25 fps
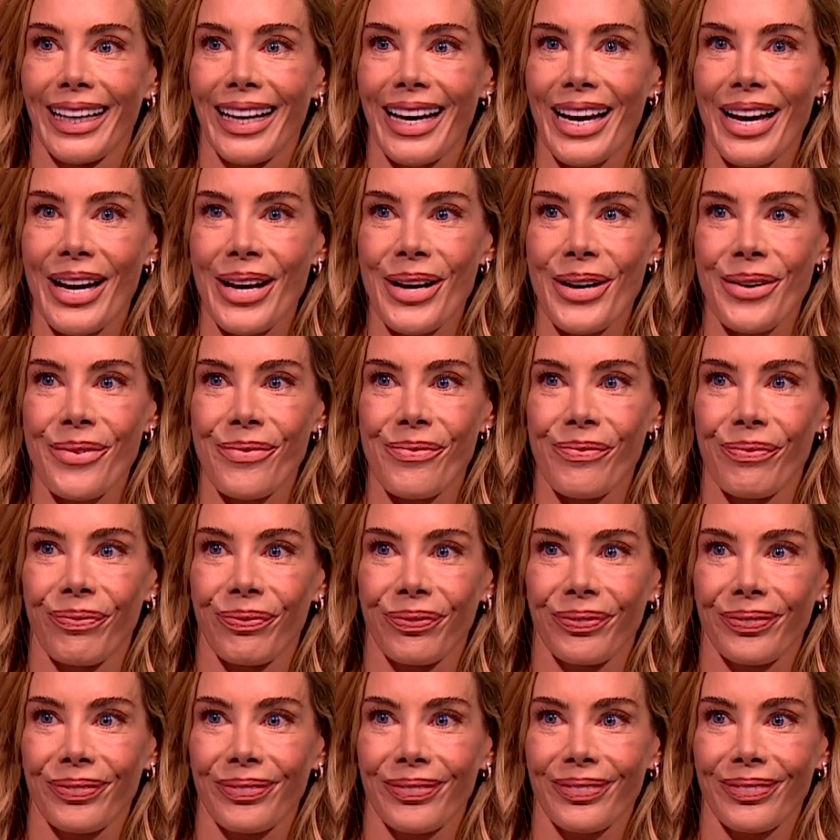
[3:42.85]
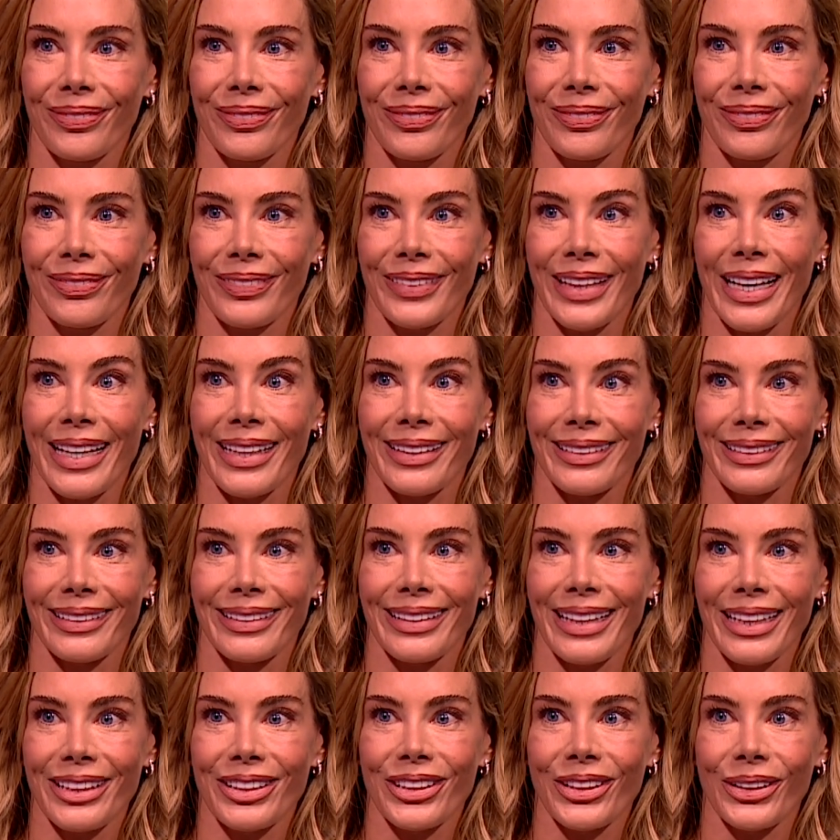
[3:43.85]
then
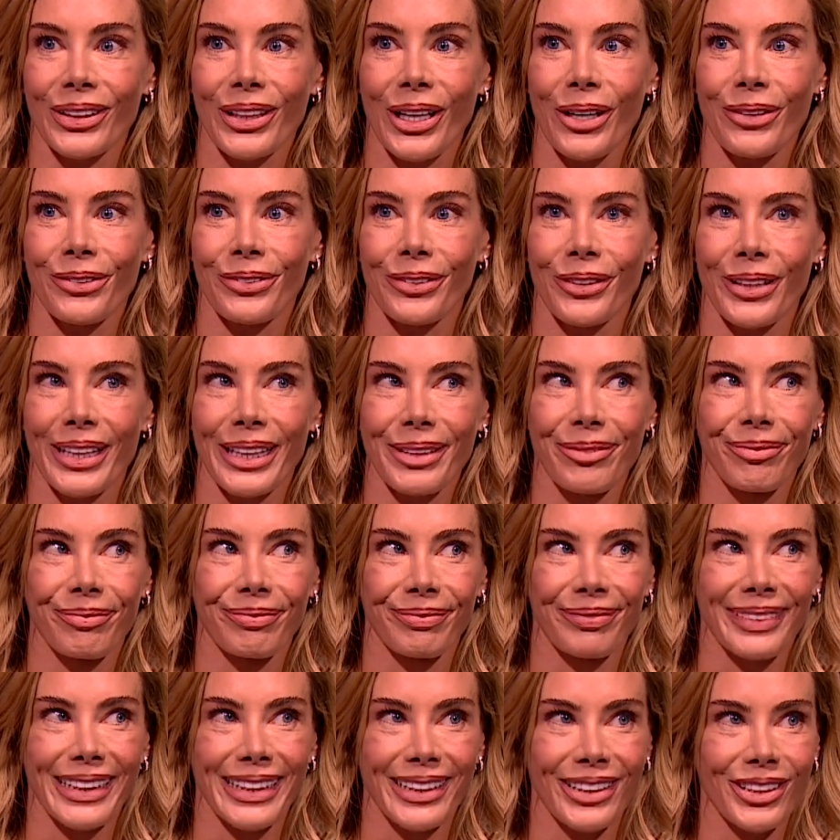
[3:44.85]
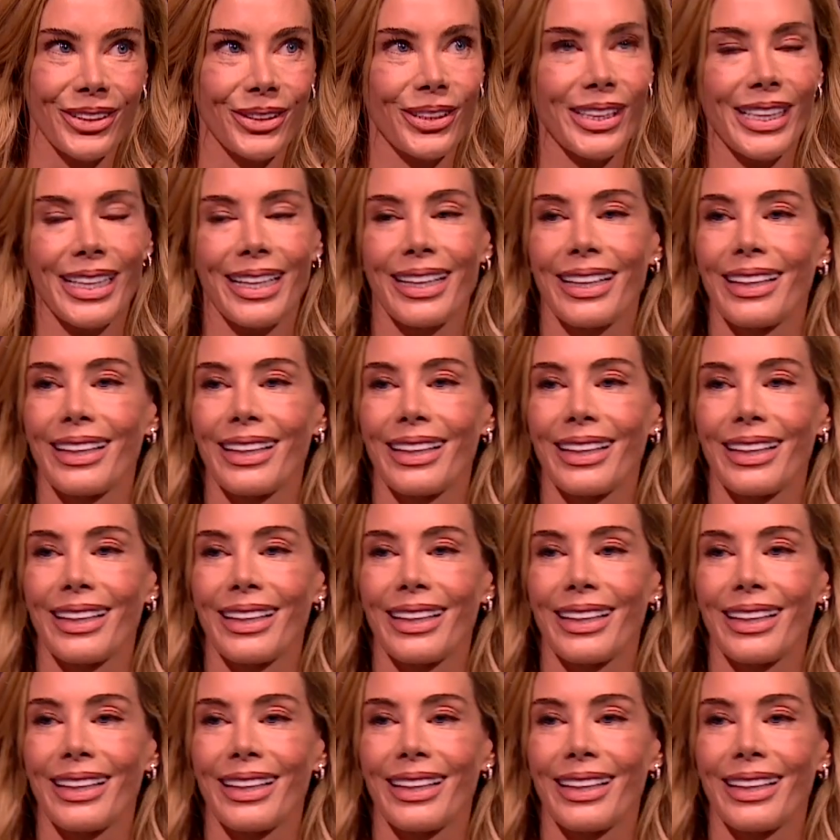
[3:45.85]
they should go for it, enjoy it.